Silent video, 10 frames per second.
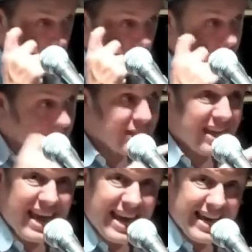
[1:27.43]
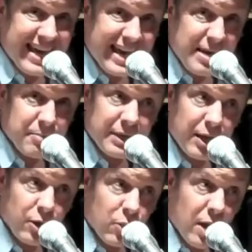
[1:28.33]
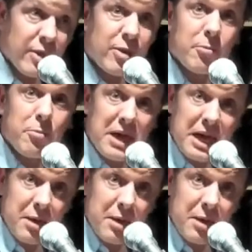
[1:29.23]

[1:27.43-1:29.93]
I'll get the E below and the B